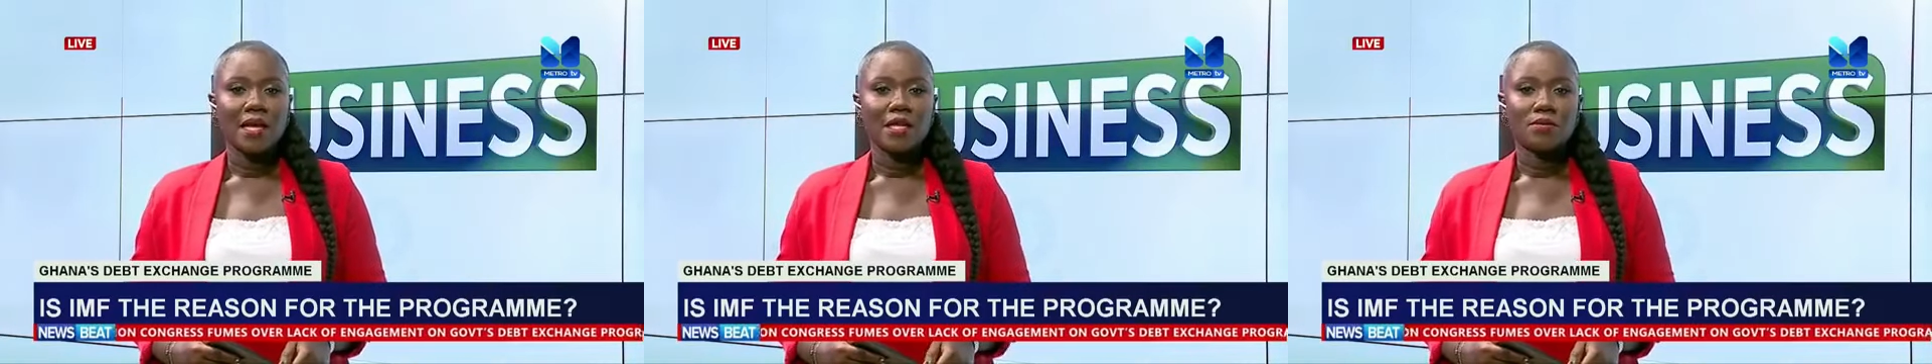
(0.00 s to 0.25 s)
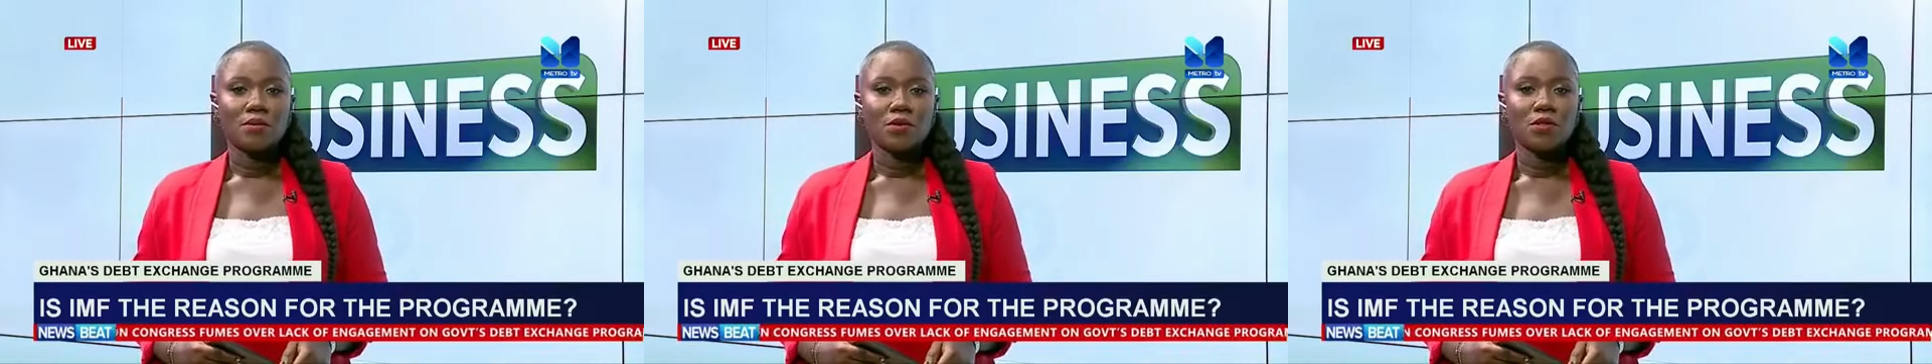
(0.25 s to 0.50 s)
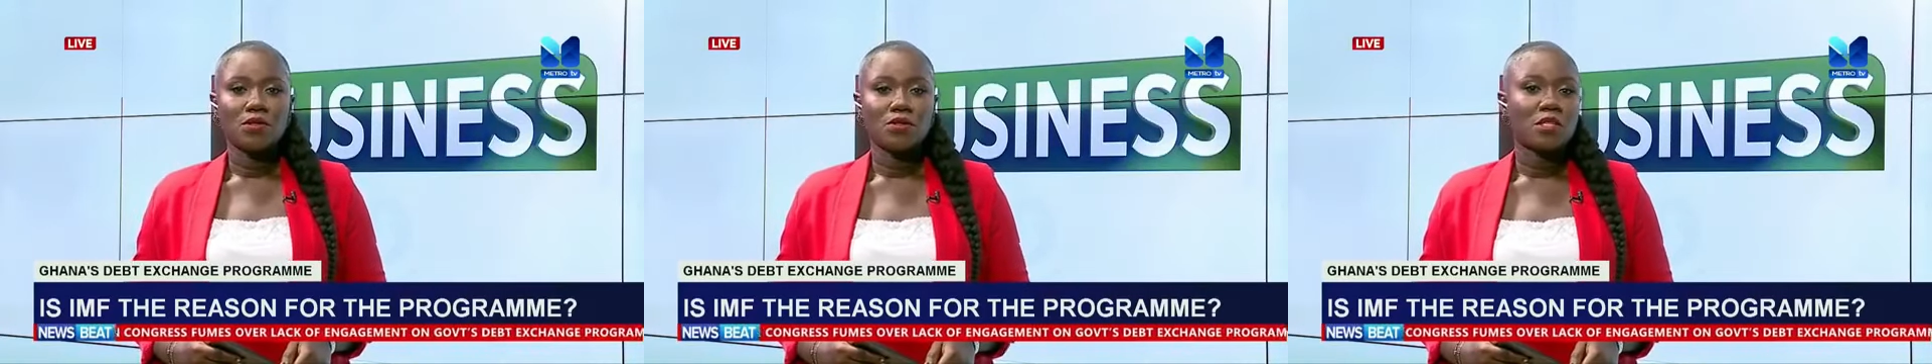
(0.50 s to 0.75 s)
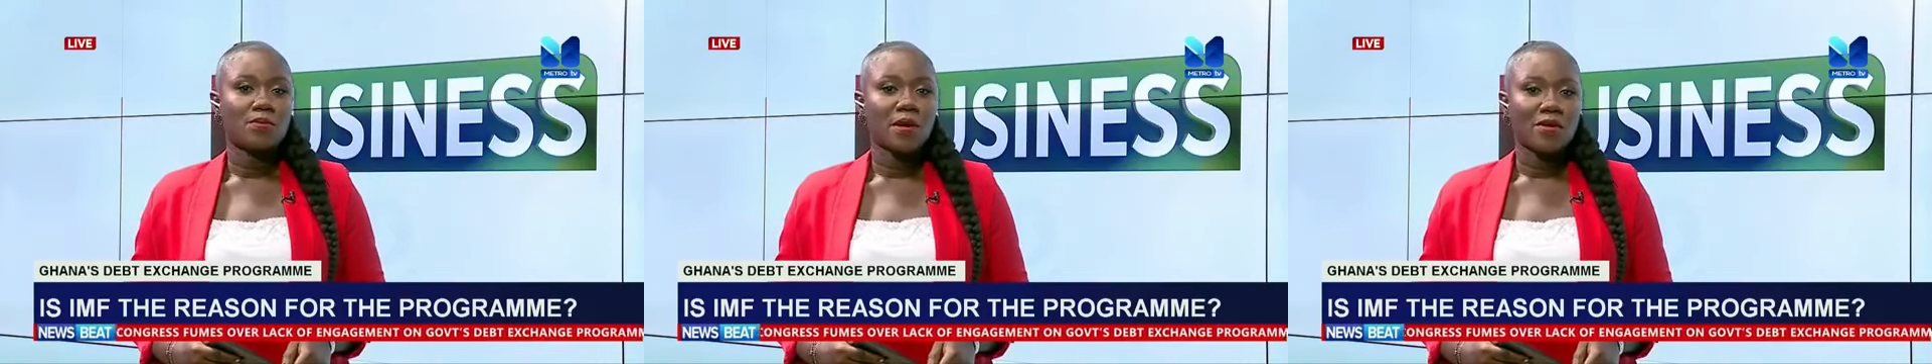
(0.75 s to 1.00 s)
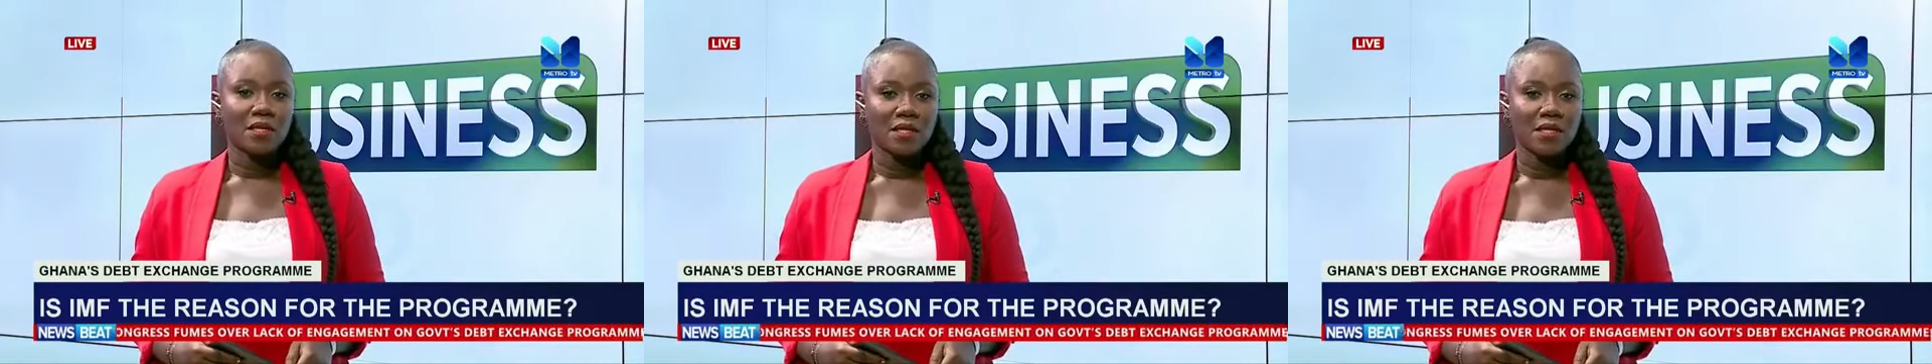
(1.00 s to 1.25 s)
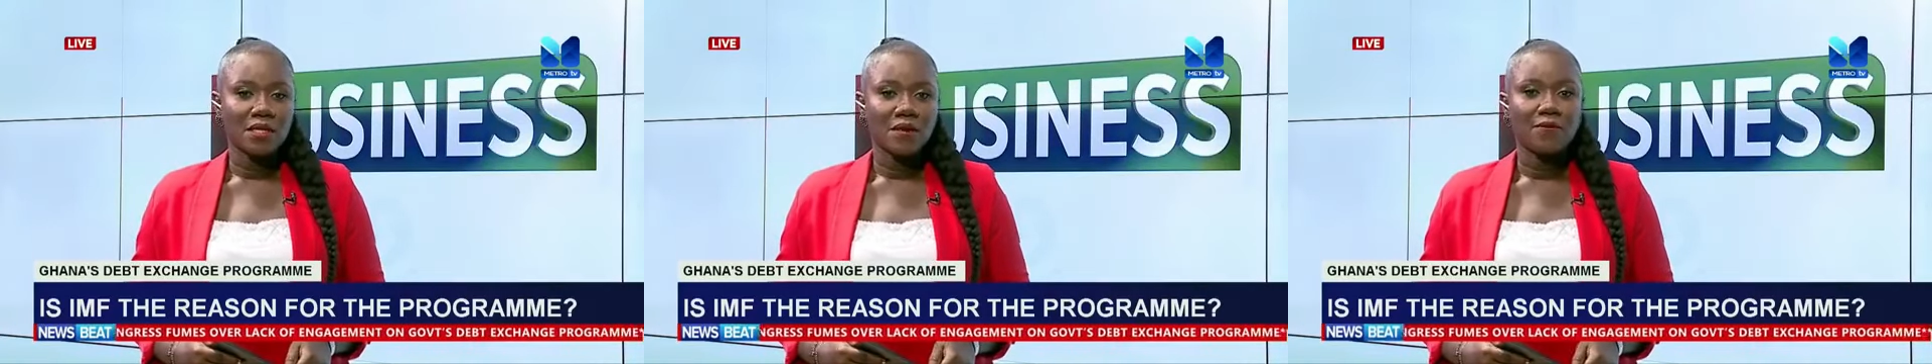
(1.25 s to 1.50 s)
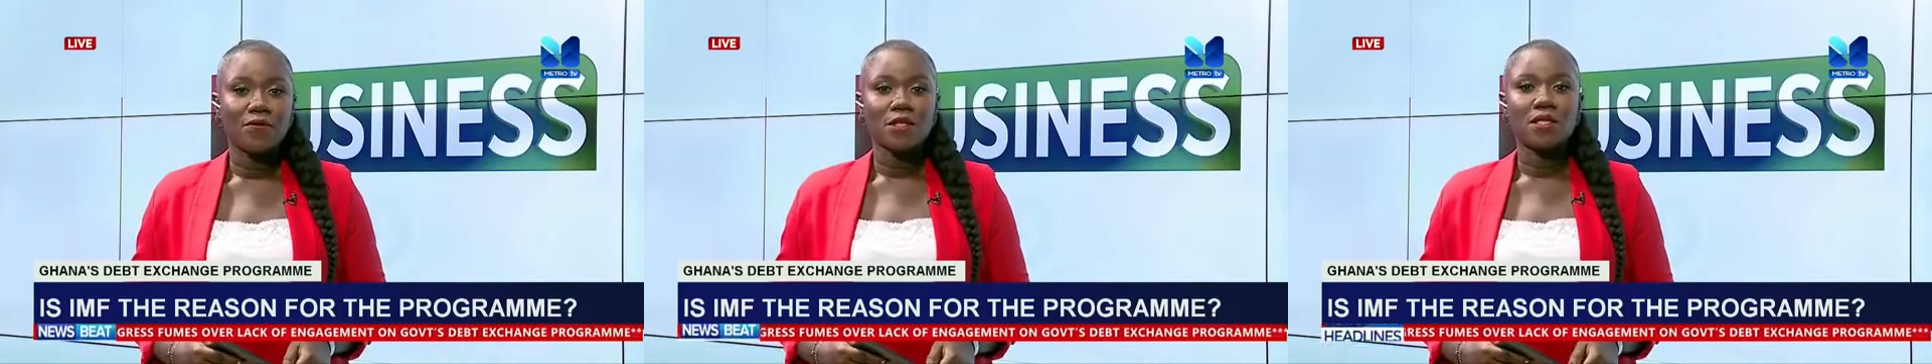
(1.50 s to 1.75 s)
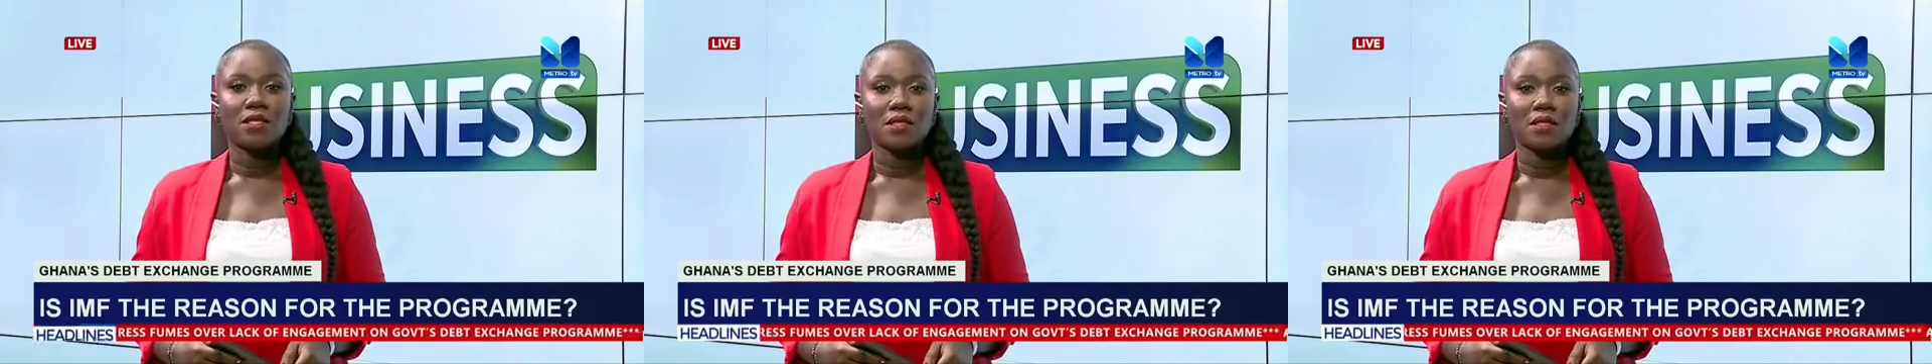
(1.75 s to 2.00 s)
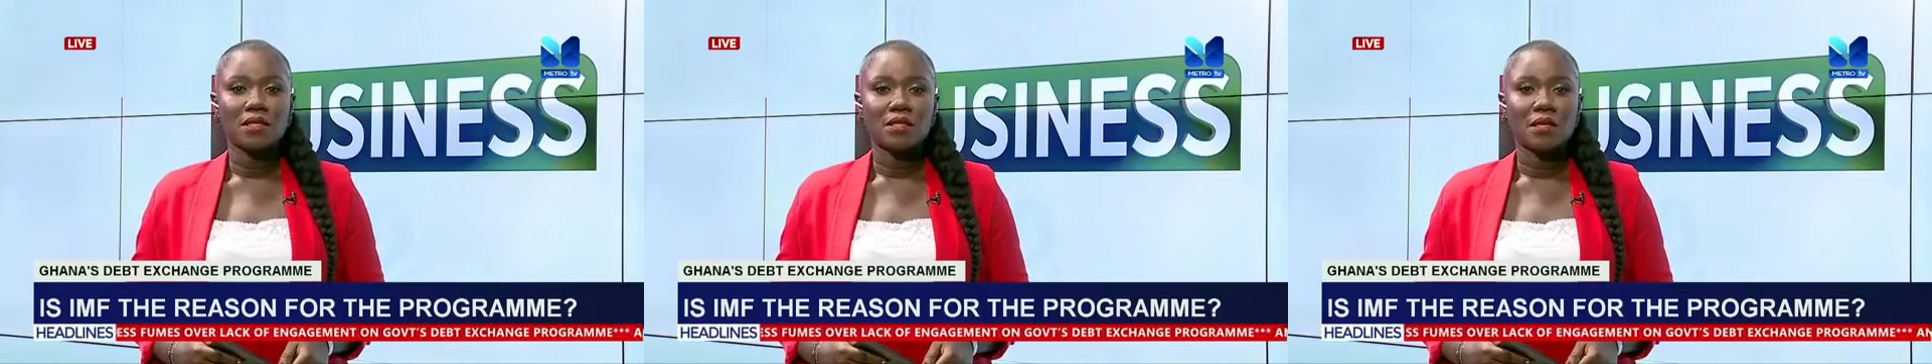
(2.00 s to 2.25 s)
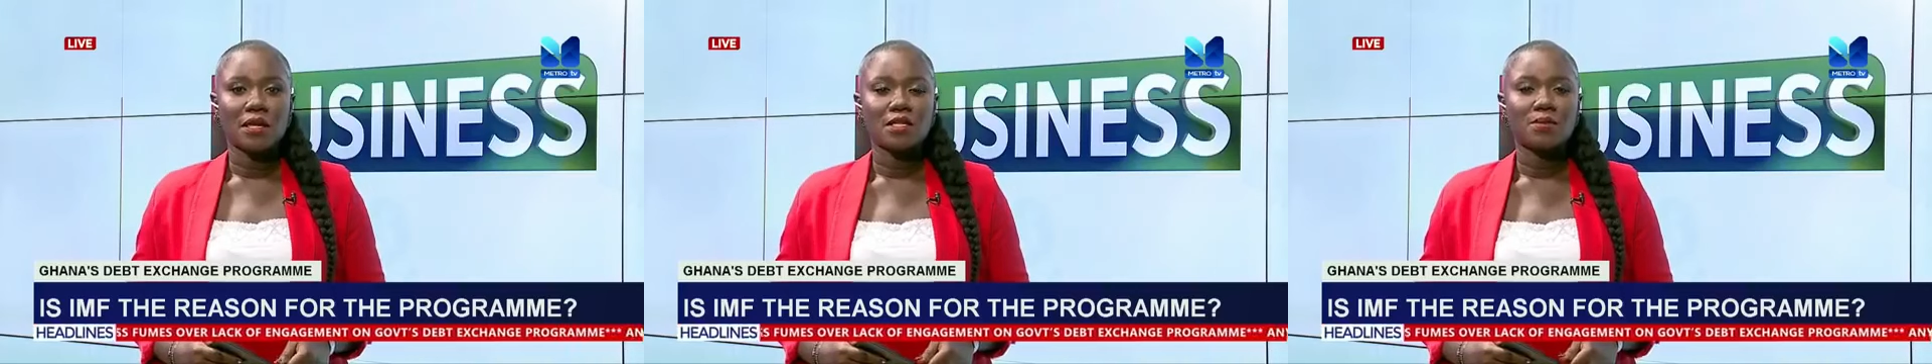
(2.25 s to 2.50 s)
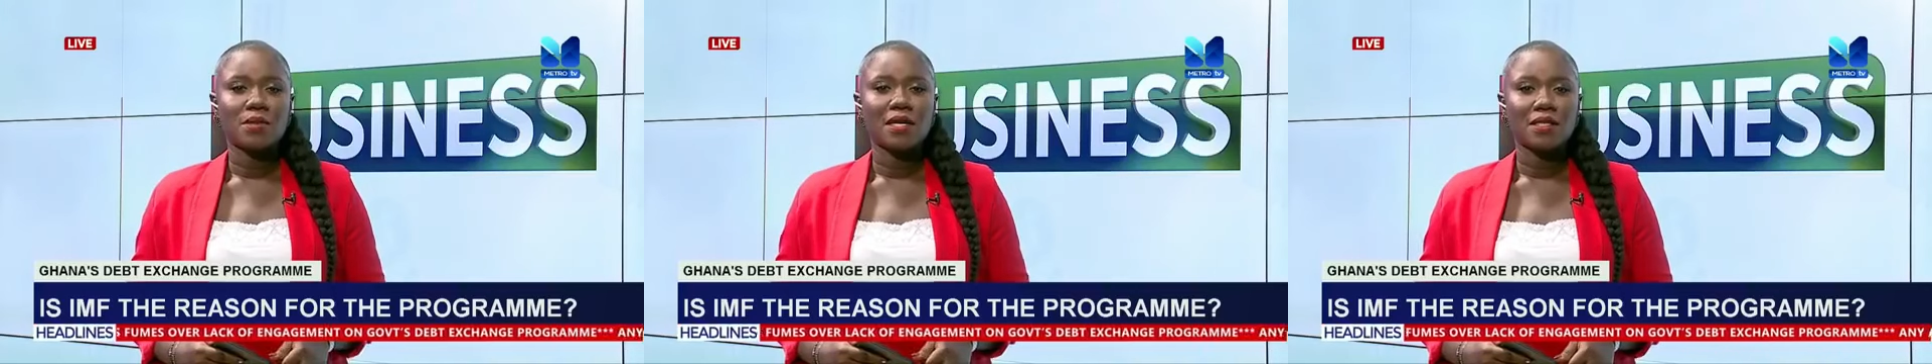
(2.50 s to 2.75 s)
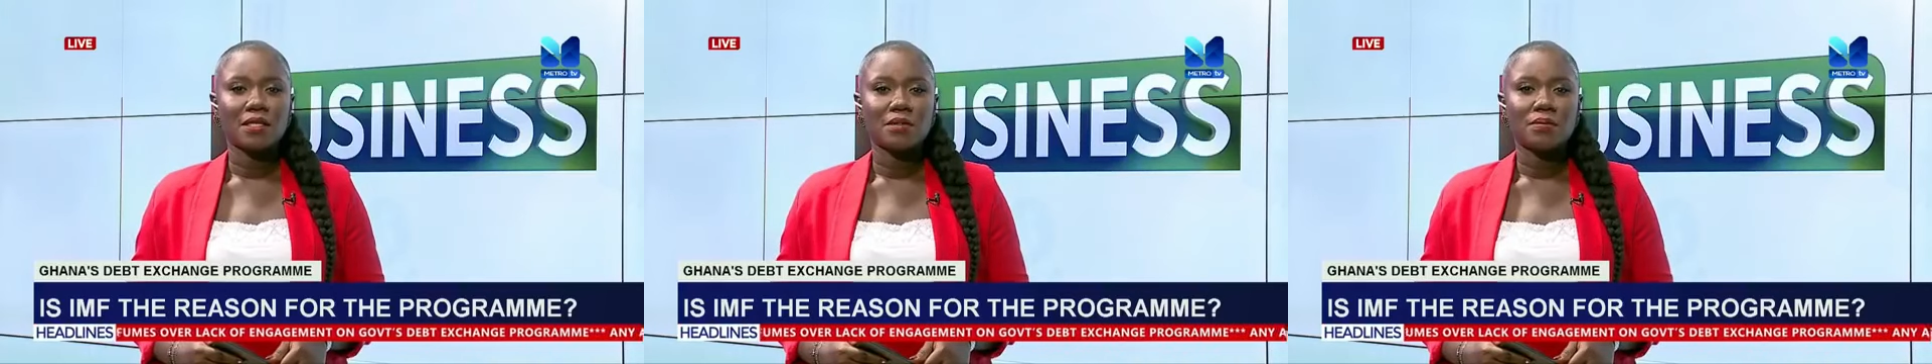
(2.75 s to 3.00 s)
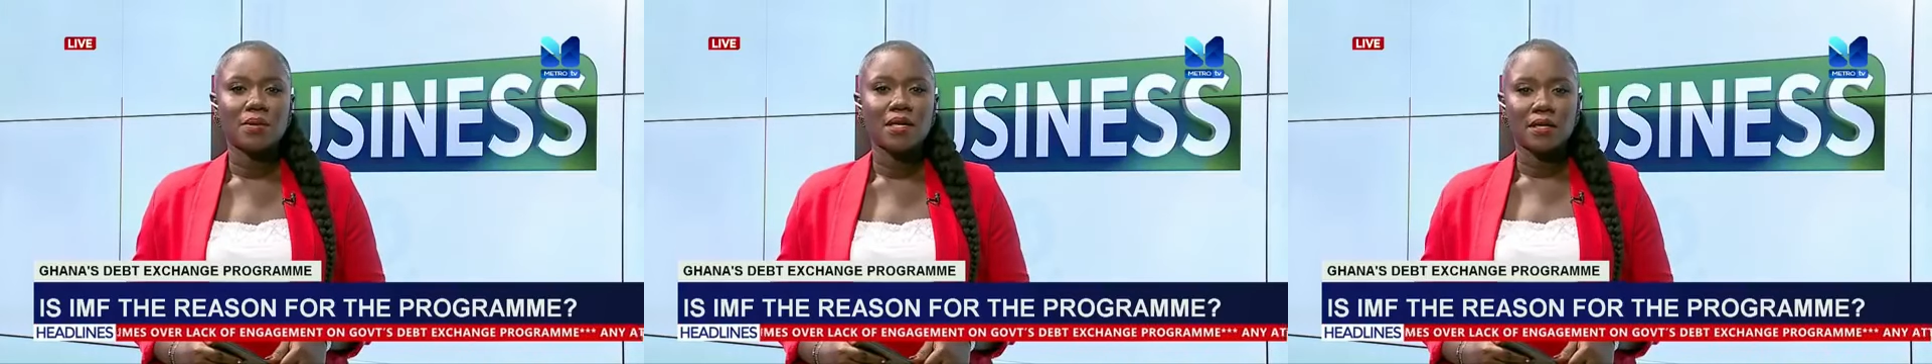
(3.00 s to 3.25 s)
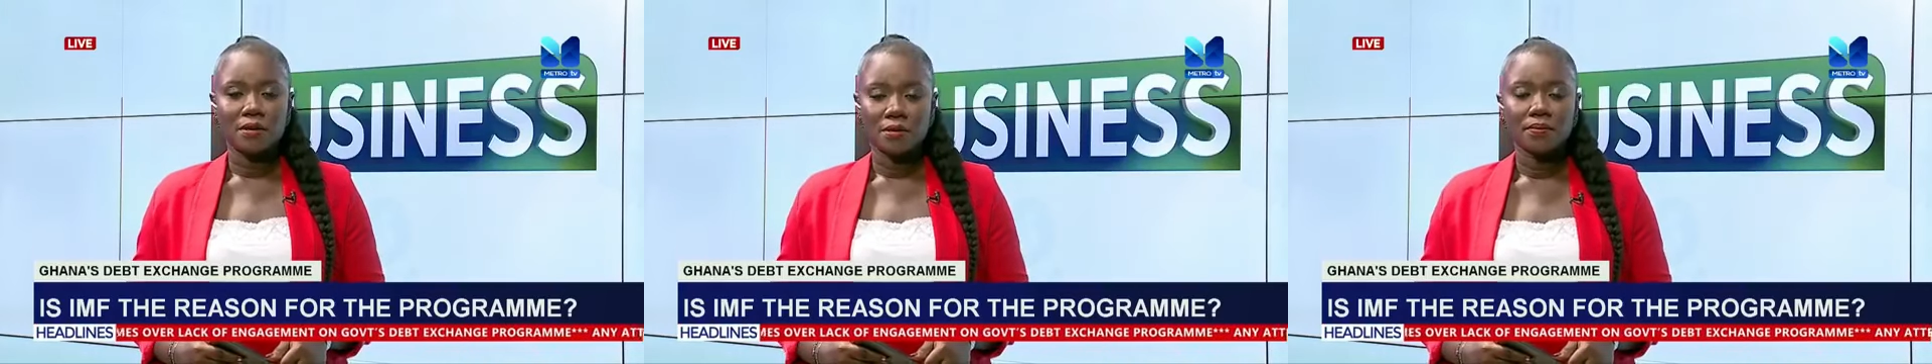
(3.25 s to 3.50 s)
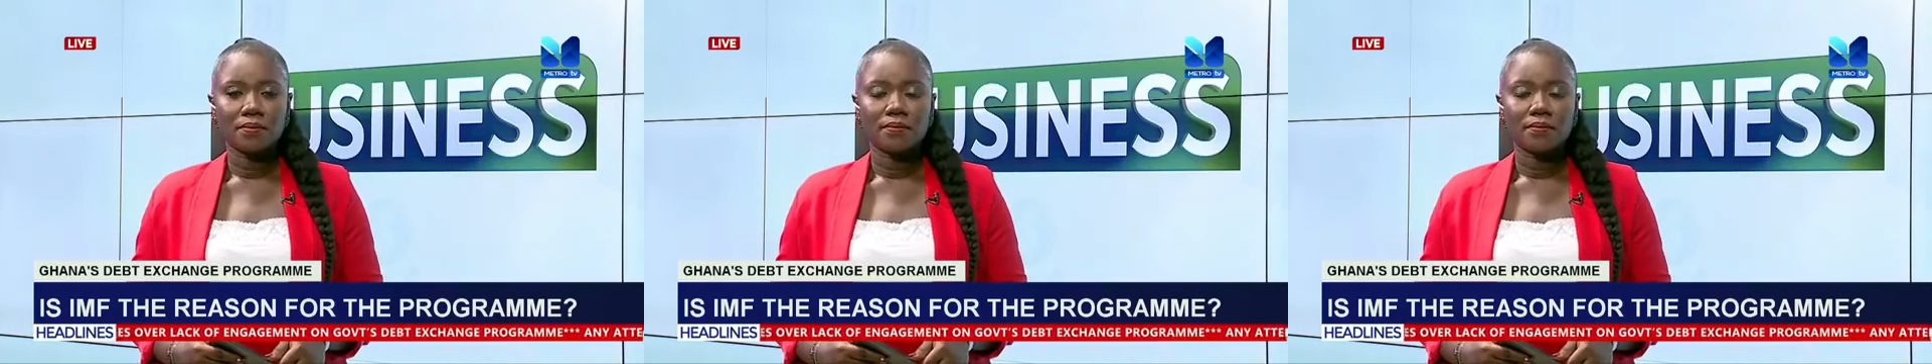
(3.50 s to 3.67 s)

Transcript: in a most transparent, efficient and expedited manner.